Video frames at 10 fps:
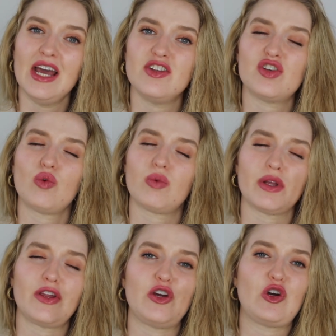It's a
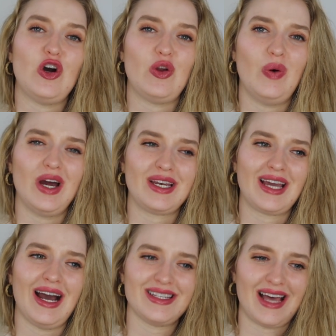really good one,
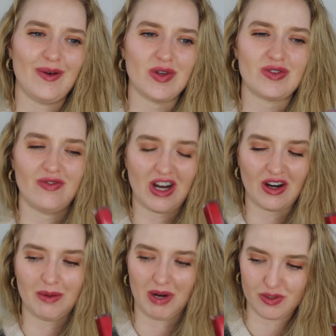guys. I was
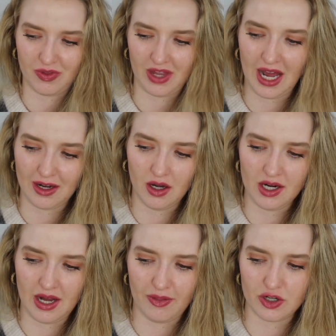very impressed with it. I
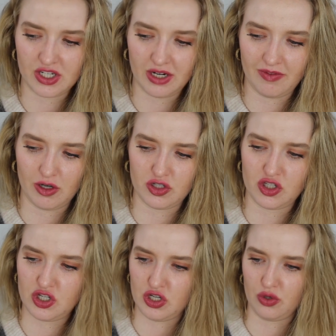got another shade of
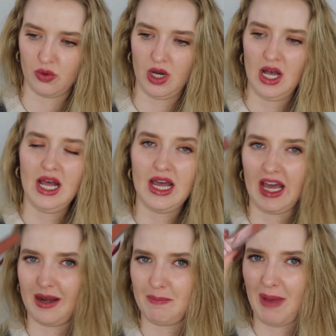theirs too
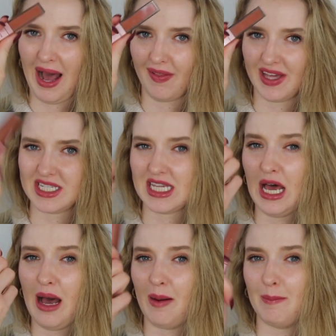in Balance.
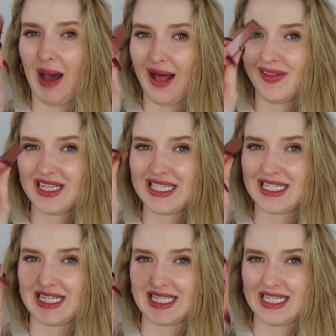
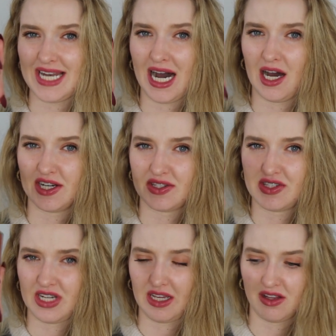Balance does not
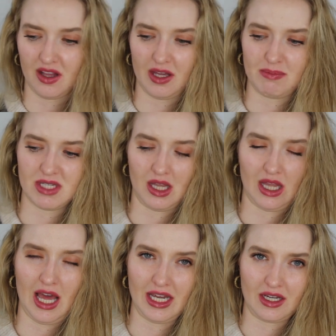stain the lips
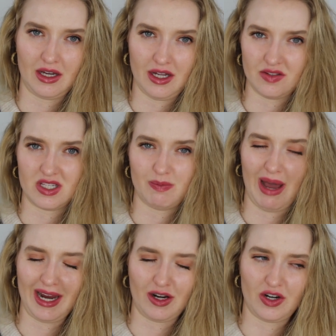like
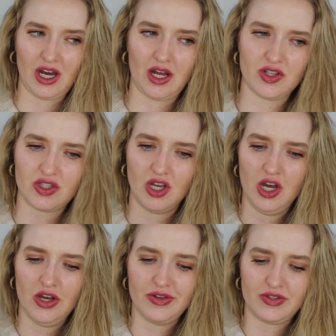Inspire does.
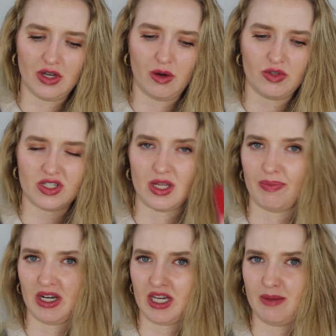So just
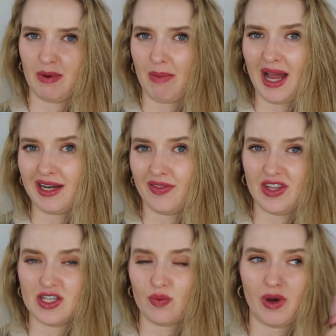something to keep in mind.
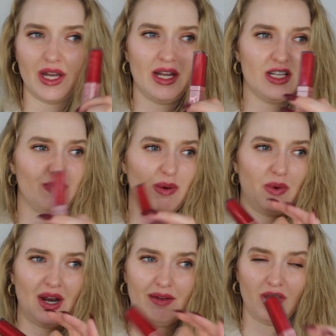This one has
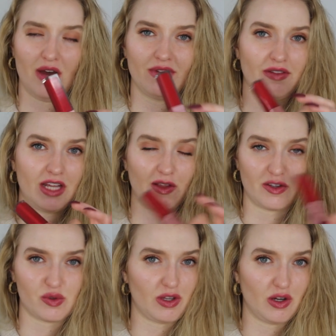been one I've loved. I think it
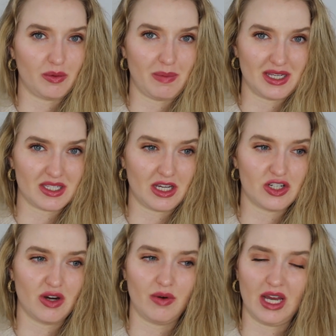looks really good with my
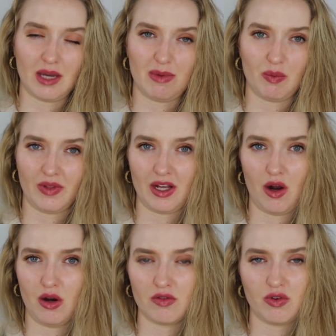skin tone. It can be really
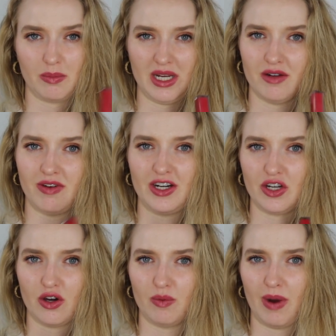hard for me to
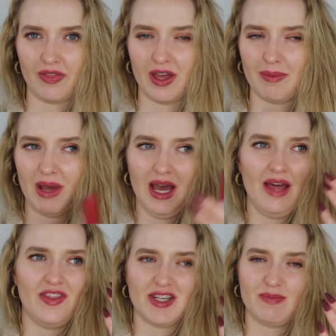find a good red lip.
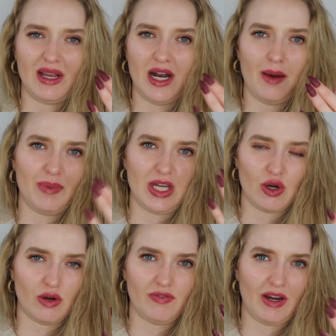This may not be
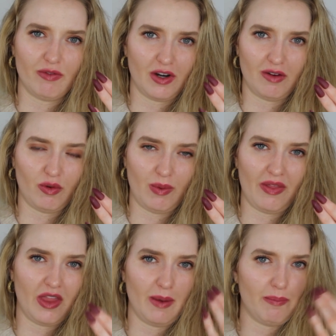your favorite of a
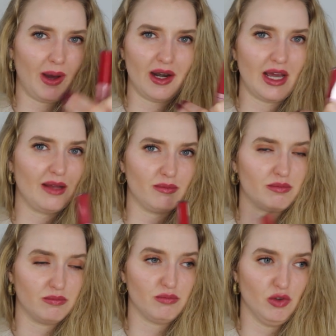red lip, but it
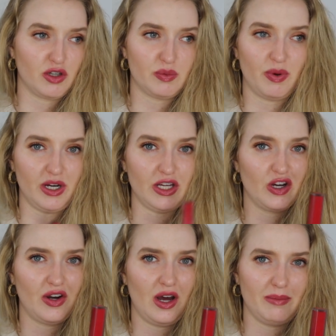looked pretty
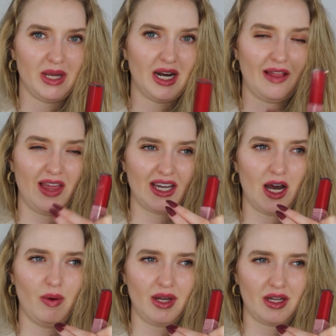good on me, and I like
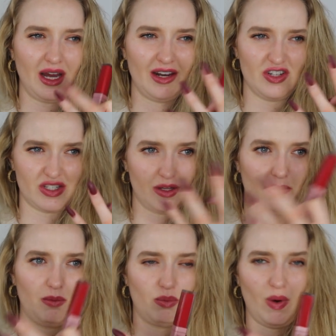how it kind of just
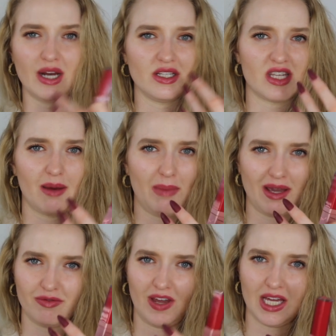brightens up
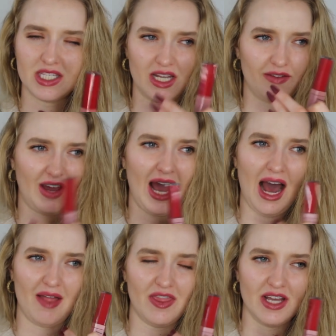my face. And if I
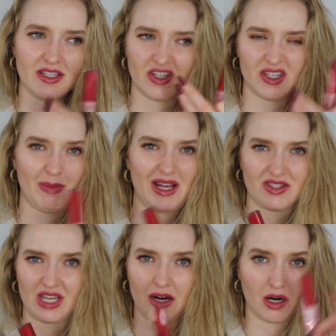add this and some
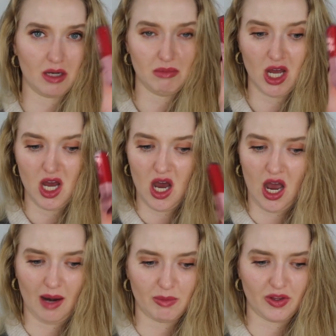mascara,
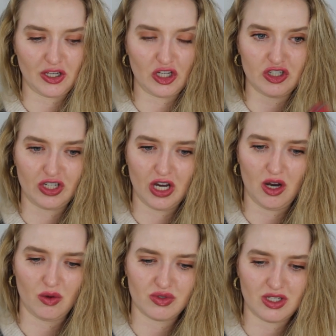I'm really good to
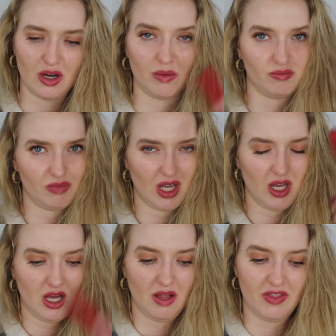go. So
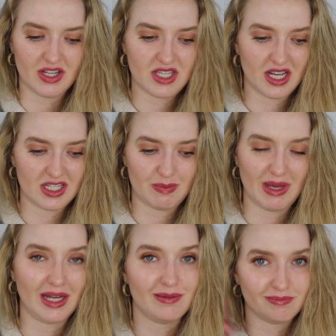this has
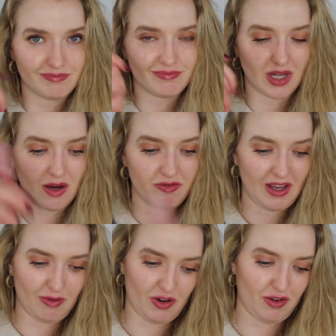been a
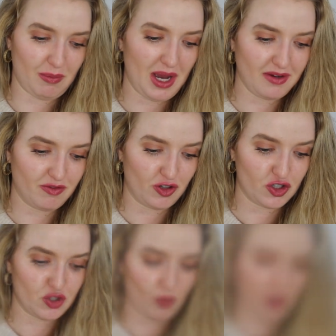favorite of mine
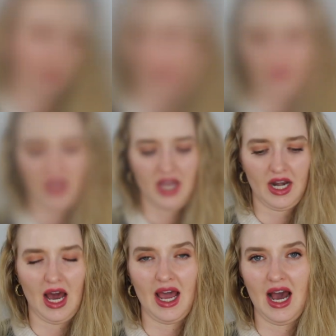for sure. And
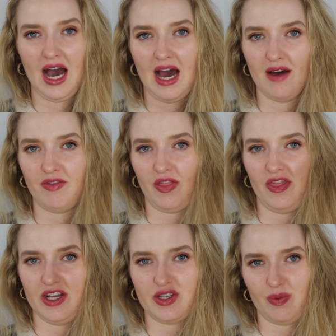then I have
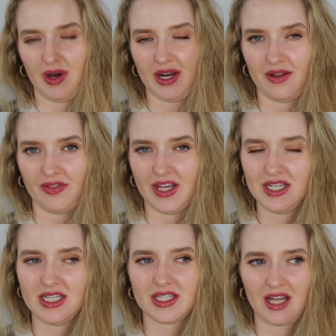this one.
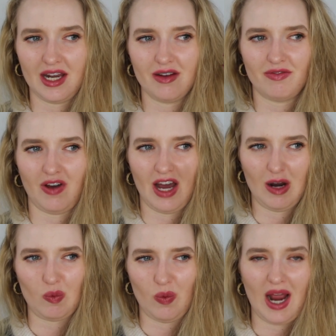This is kind of
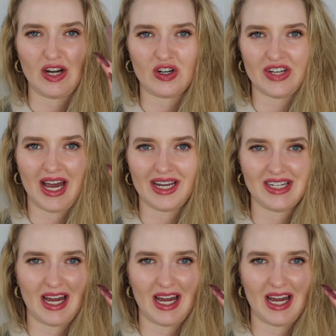a ride or die